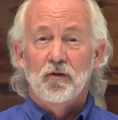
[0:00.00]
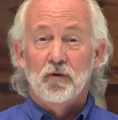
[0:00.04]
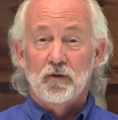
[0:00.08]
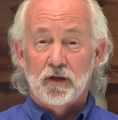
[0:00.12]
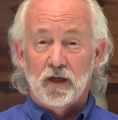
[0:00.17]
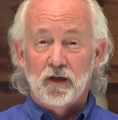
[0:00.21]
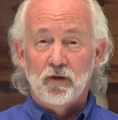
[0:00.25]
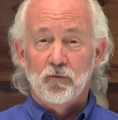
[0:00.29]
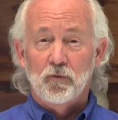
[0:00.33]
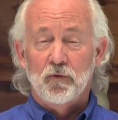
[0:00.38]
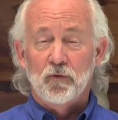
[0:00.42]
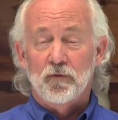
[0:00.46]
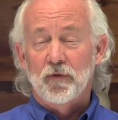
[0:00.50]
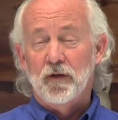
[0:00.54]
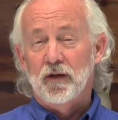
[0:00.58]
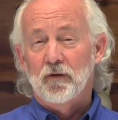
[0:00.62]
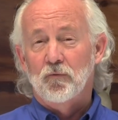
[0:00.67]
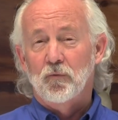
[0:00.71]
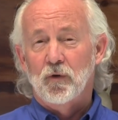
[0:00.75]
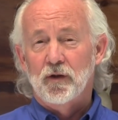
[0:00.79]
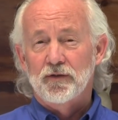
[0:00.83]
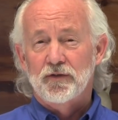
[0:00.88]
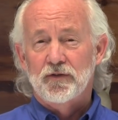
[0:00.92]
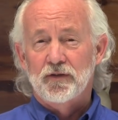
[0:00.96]
Okay, we've
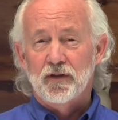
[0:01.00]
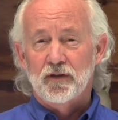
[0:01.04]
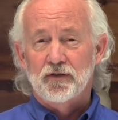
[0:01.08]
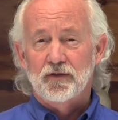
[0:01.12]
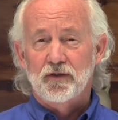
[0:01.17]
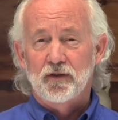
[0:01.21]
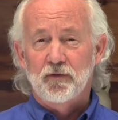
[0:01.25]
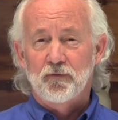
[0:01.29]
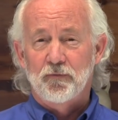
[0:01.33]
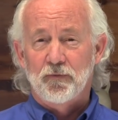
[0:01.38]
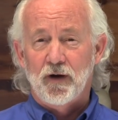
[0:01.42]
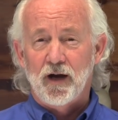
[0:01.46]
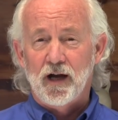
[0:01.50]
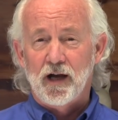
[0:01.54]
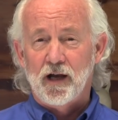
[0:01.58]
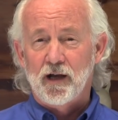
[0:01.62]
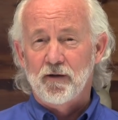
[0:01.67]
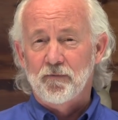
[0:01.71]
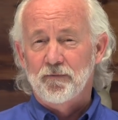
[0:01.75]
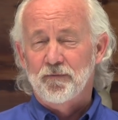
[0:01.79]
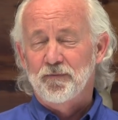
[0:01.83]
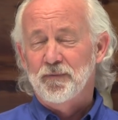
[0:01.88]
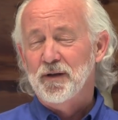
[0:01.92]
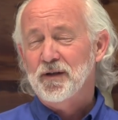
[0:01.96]
hit
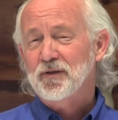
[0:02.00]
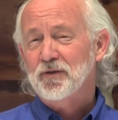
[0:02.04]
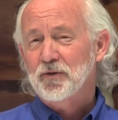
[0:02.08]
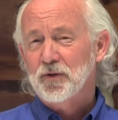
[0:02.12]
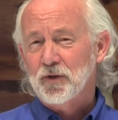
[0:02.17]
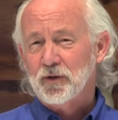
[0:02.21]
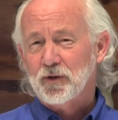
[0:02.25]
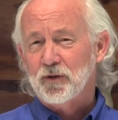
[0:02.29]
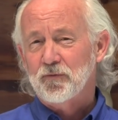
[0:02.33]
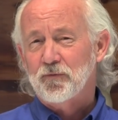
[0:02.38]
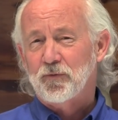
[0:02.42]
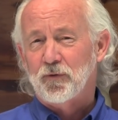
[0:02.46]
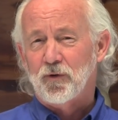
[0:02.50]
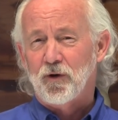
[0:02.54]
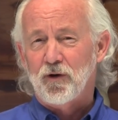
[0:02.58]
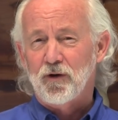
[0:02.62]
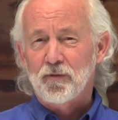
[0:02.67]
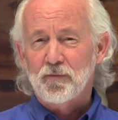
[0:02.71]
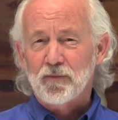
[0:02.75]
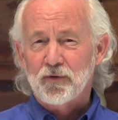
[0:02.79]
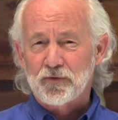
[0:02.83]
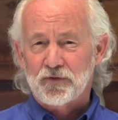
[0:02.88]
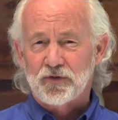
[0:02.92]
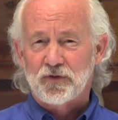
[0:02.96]
165, been cooking for
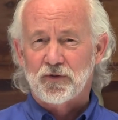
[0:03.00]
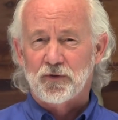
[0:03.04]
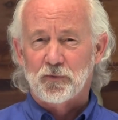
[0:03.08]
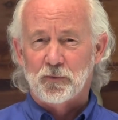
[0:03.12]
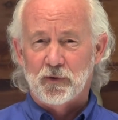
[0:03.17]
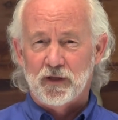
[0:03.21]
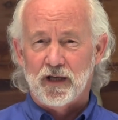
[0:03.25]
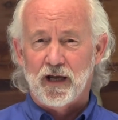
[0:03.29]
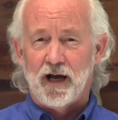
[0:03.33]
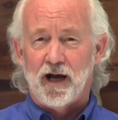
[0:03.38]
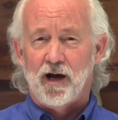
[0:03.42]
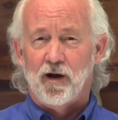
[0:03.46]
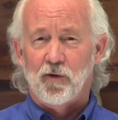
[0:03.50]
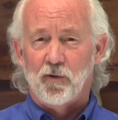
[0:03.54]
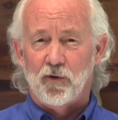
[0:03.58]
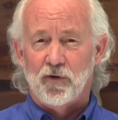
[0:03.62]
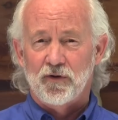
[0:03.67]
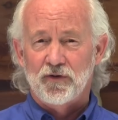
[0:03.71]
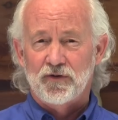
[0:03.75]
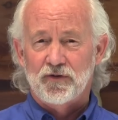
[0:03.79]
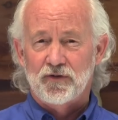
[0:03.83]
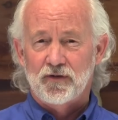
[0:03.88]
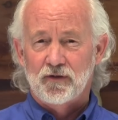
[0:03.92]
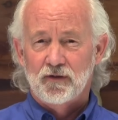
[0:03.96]
almost three
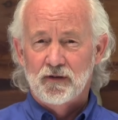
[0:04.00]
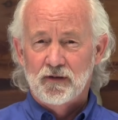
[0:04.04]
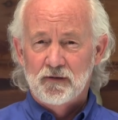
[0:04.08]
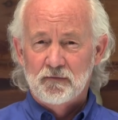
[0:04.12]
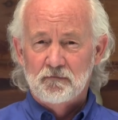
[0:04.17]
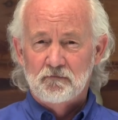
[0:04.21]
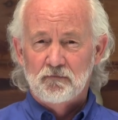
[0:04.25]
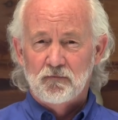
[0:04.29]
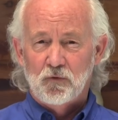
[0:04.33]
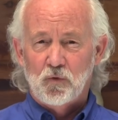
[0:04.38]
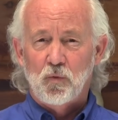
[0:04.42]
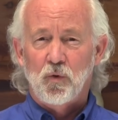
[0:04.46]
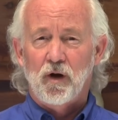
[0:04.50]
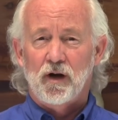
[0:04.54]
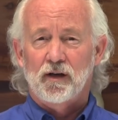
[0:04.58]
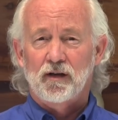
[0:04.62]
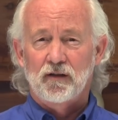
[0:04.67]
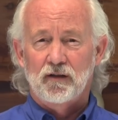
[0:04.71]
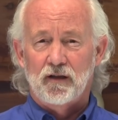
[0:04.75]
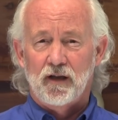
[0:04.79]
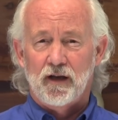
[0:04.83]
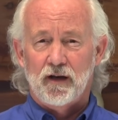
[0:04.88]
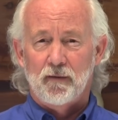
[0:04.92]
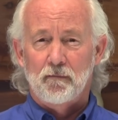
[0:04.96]
hours. Quite
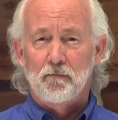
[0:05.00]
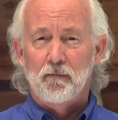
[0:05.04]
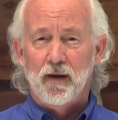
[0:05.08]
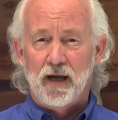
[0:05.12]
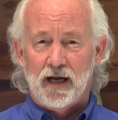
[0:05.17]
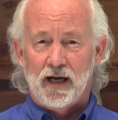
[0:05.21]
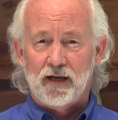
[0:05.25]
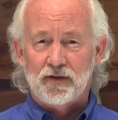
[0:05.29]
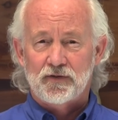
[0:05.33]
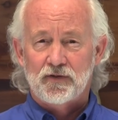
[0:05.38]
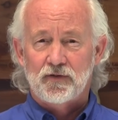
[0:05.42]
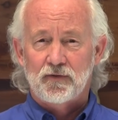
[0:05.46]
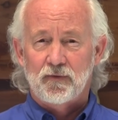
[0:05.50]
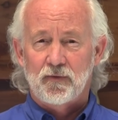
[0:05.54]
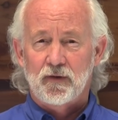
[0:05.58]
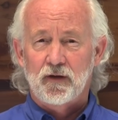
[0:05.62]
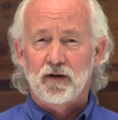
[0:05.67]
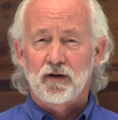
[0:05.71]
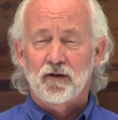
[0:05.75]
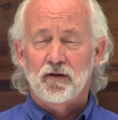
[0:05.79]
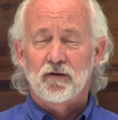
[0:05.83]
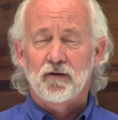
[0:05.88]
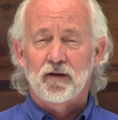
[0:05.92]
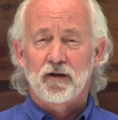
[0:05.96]
a lot of mass
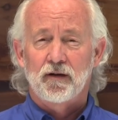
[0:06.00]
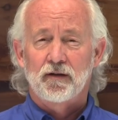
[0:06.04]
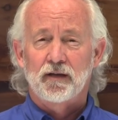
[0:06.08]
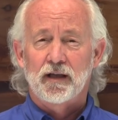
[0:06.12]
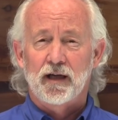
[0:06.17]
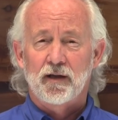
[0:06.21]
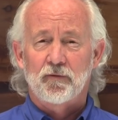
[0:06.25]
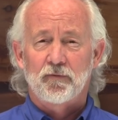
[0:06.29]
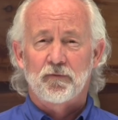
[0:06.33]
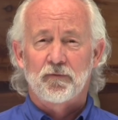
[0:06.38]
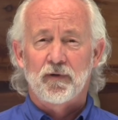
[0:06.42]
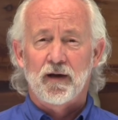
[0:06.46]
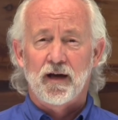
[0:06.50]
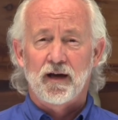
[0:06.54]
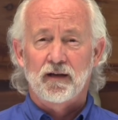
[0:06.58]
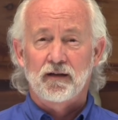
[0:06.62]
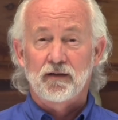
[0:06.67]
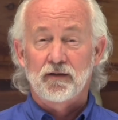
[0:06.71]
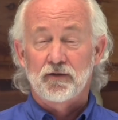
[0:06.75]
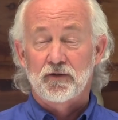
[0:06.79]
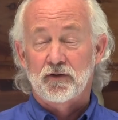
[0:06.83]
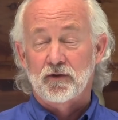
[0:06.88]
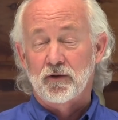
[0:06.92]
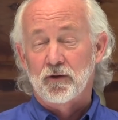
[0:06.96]
there on that
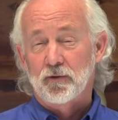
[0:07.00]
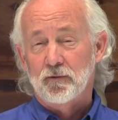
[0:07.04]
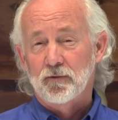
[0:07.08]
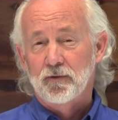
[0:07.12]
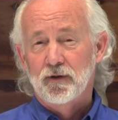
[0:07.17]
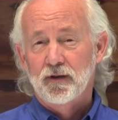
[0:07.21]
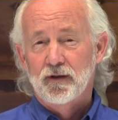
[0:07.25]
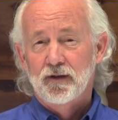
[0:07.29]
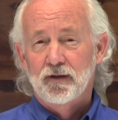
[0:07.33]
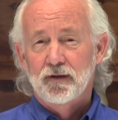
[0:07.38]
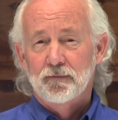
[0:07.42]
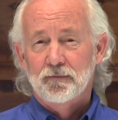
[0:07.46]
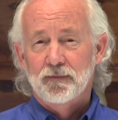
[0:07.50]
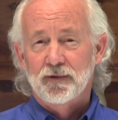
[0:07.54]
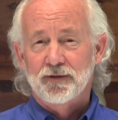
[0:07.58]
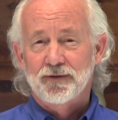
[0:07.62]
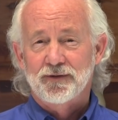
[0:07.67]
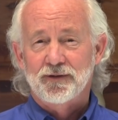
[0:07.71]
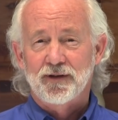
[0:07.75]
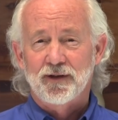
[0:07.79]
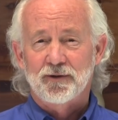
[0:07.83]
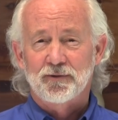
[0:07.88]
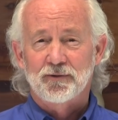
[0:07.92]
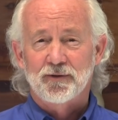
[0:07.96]
fatty, so
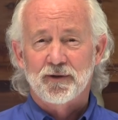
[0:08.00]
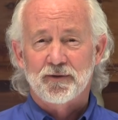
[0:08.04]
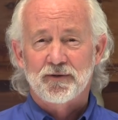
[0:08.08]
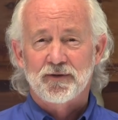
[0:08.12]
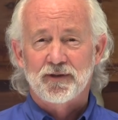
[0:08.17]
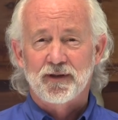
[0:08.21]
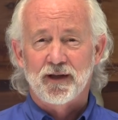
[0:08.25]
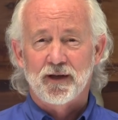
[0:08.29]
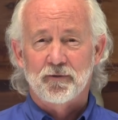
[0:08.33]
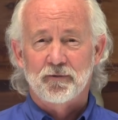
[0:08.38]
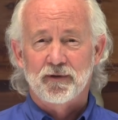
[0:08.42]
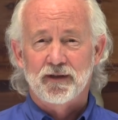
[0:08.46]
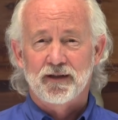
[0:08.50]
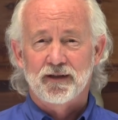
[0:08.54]
let's take a look, see how we